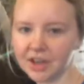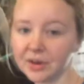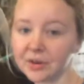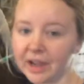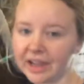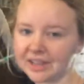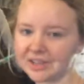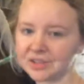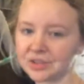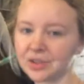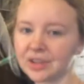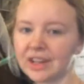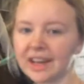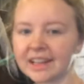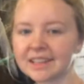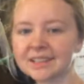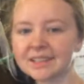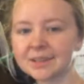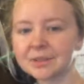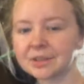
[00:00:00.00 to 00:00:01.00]
Okay, so the
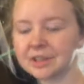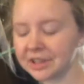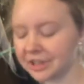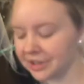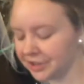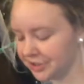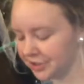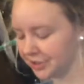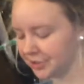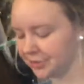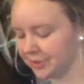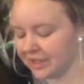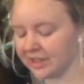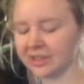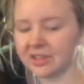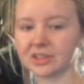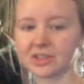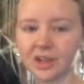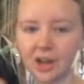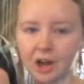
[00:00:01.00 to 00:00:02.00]
next thing we're going to do
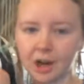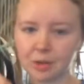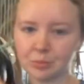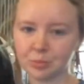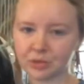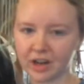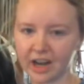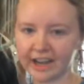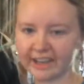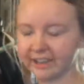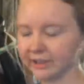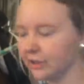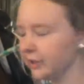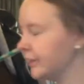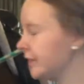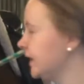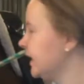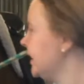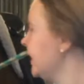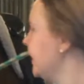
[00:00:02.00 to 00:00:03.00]
is our bridle.
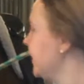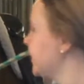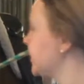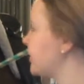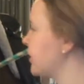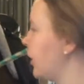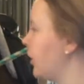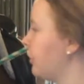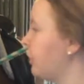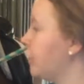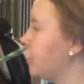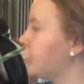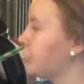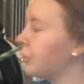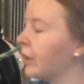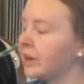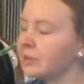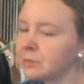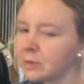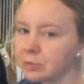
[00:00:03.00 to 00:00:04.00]
So
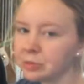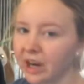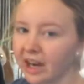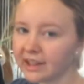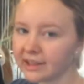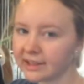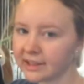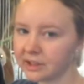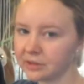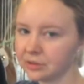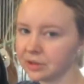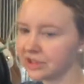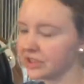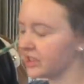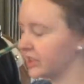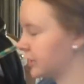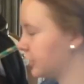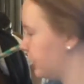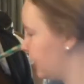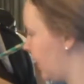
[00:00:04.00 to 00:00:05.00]
when we're bridling a horse
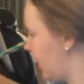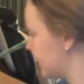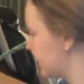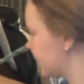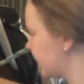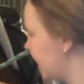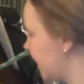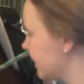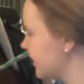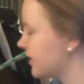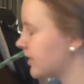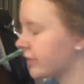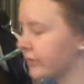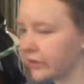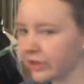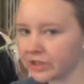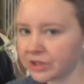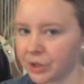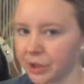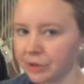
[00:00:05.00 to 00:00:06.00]
in cross ties, the
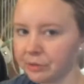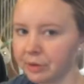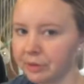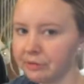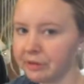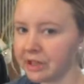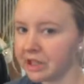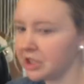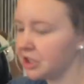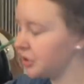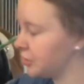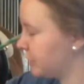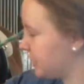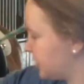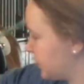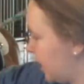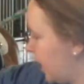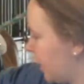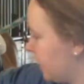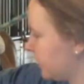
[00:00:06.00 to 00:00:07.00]
first thing we want to do
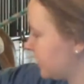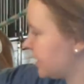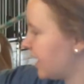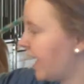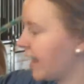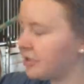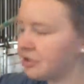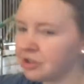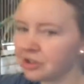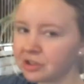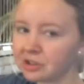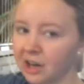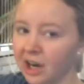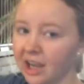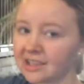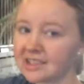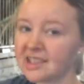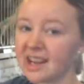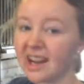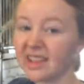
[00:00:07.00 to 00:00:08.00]
is unattach the
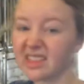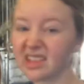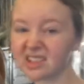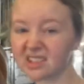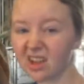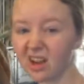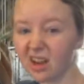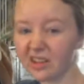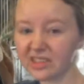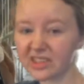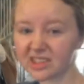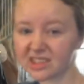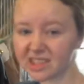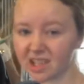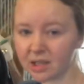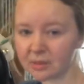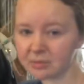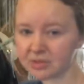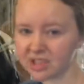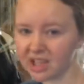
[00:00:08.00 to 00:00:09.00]
cross tie that's on the
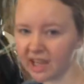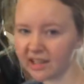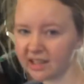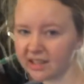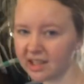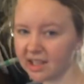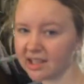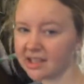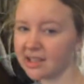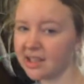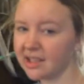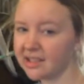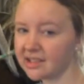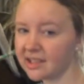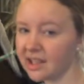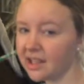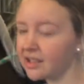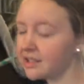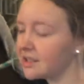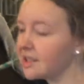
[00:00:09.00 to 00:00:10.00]
same side as
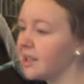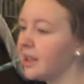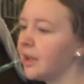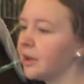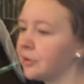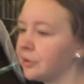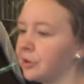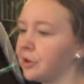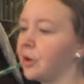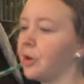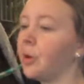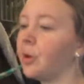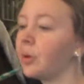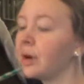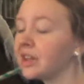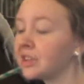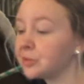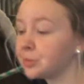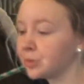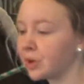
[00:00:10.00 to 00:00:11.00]
us. We're going to
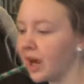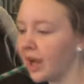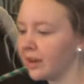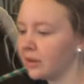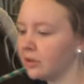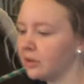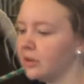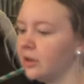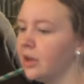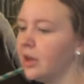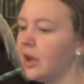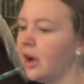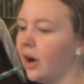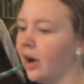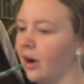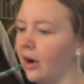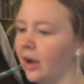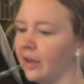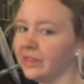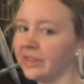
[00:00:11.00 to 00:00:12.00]
always bridle
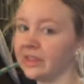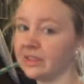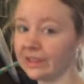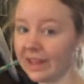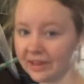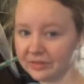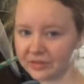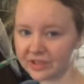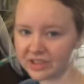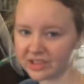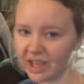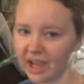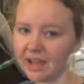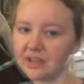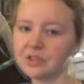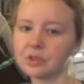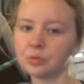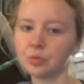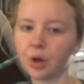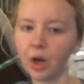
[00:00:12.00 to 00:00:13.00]
on the left side,
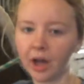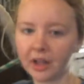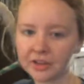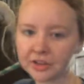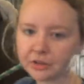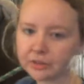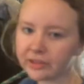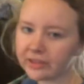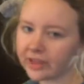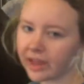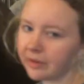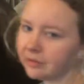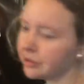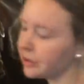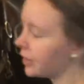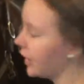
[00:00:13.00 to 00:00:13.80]
so we'll undo the left